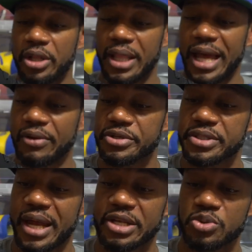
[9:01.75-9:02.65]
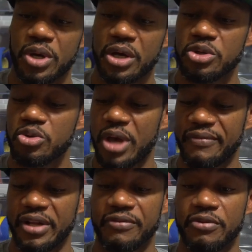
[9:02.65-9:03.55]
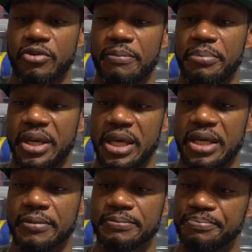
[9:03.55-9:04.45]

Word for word: On the lateral side as well, you do have an infrared pink.